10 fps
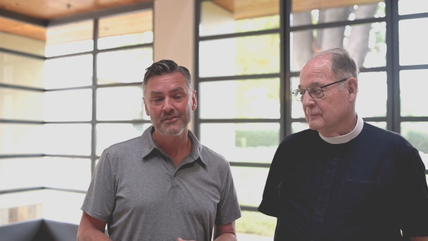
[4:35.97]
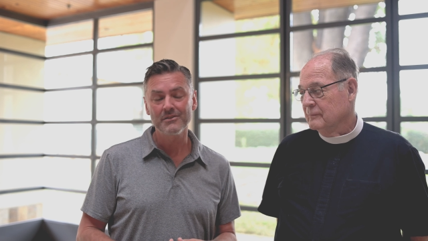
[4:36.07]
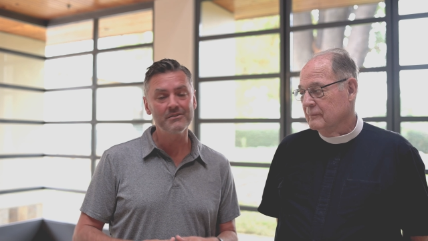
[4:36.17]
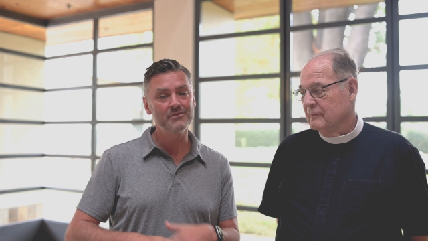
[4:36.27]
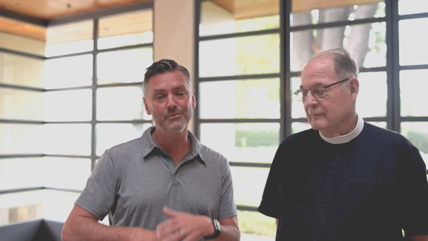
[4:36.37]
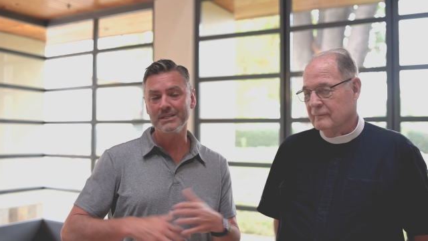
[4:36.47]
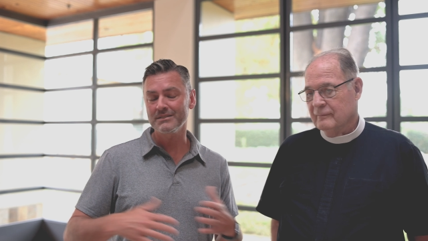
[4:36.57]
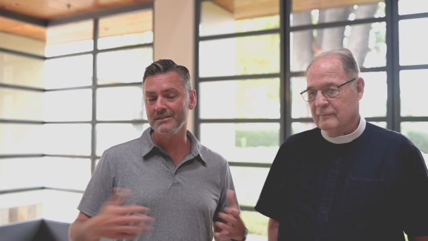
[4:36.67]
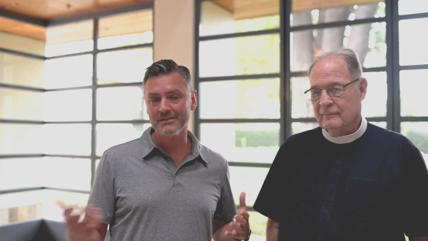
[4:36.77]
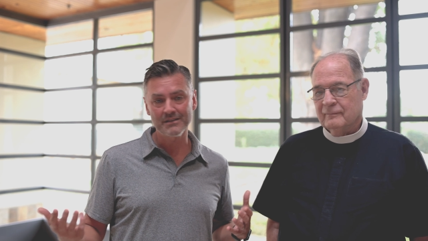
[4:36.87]
Speaker 1: The, the
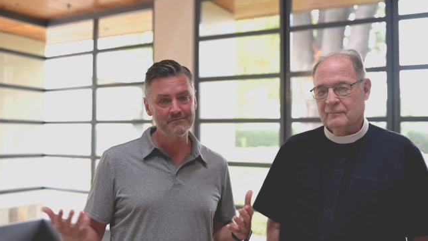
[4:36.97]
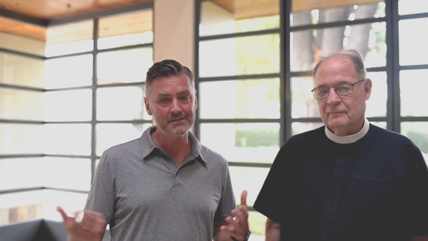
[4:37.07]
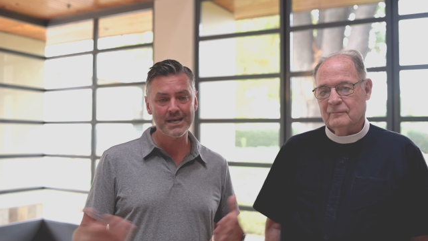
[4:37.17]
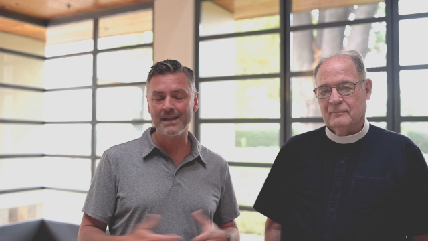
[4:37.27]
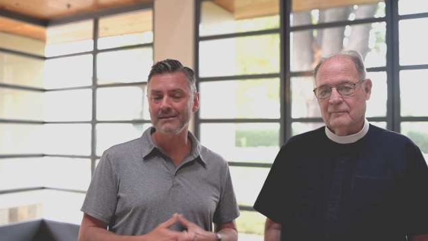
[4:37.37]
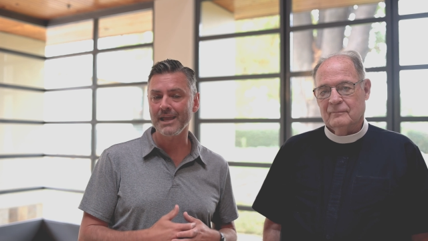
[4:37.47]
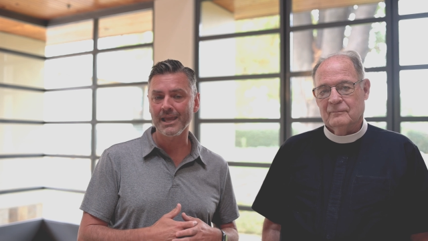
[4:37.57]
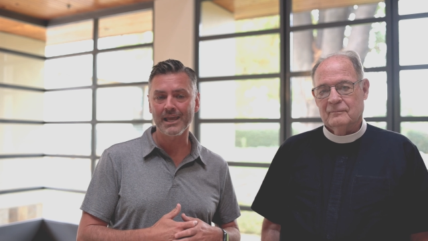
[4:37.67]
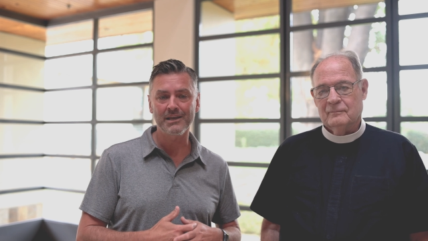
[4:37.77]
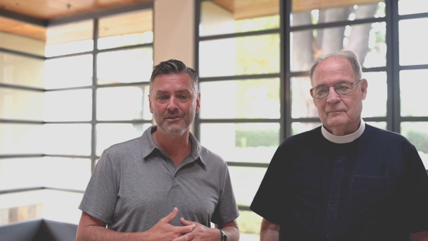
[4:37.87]
residents love that,
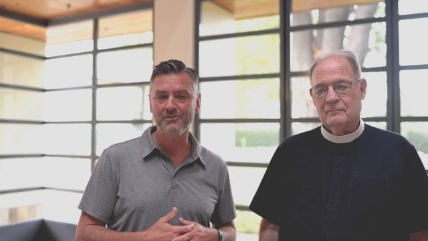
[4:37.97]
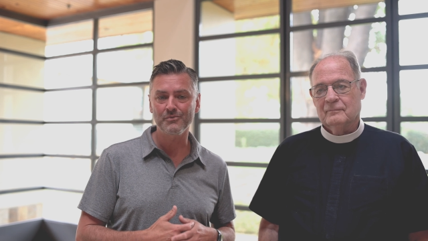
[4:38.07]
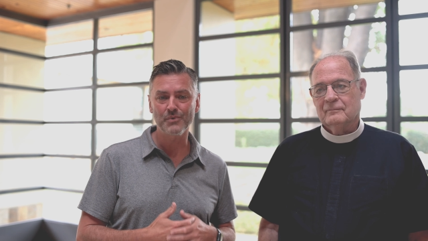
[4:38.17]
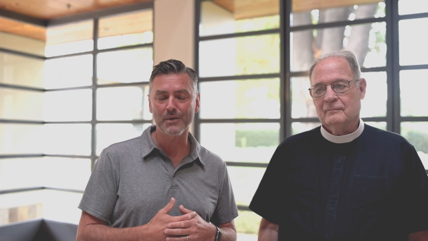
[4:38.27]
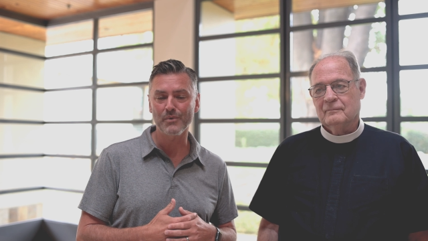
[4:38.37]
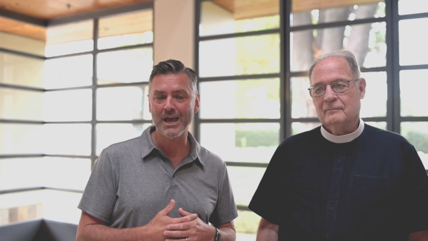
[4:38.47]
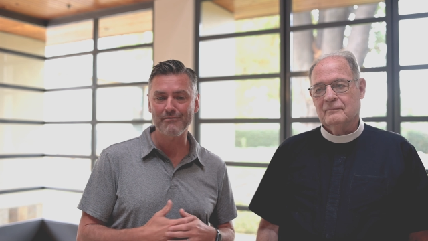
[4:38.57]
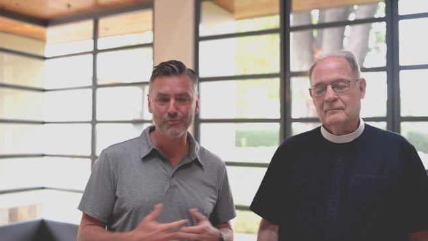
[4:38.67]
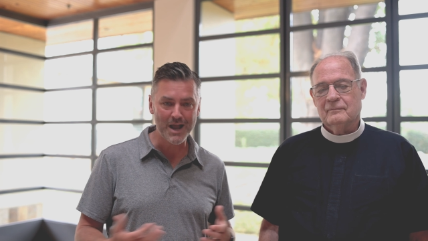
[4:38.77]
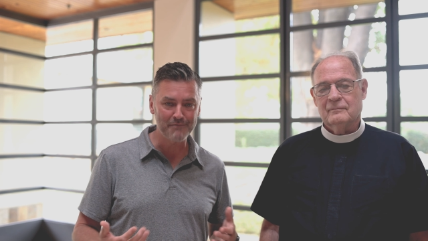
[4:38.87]
and, and we
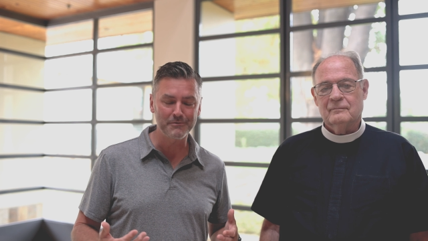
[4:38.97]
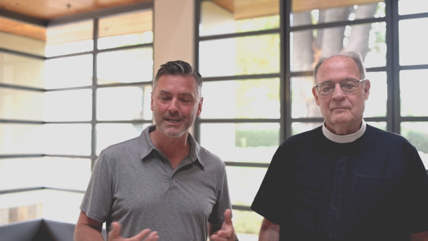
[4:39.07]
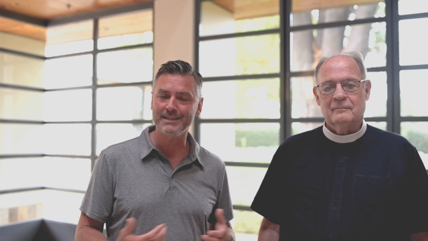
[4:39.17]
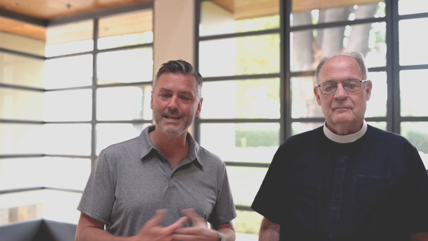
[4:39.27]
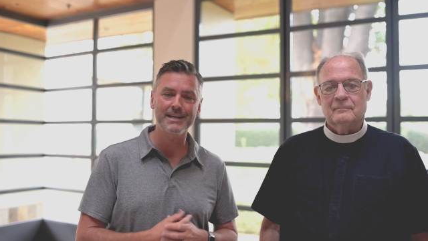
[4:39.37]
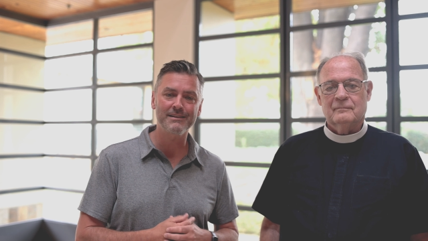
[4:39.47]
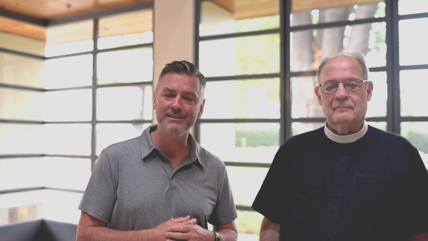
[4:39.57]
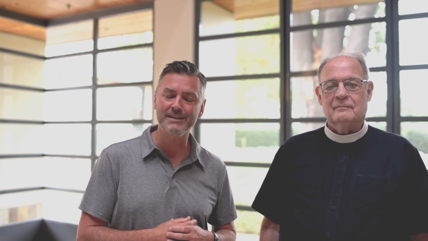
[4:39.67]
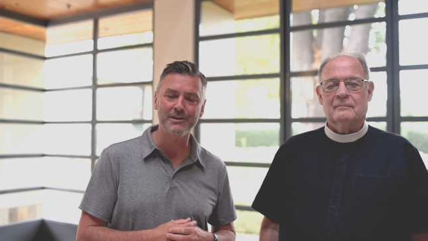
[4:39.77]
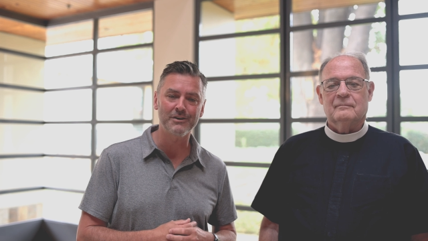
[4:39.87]
have a raffle at the end of the
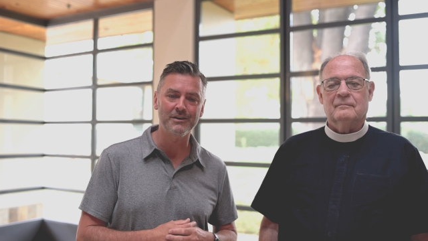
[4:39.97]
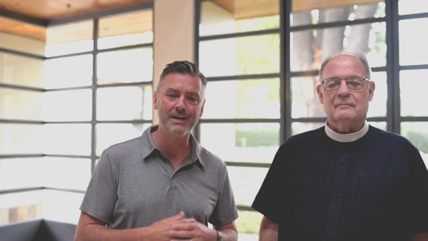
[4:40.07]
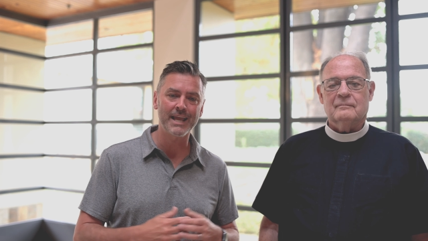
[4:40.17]
dinner.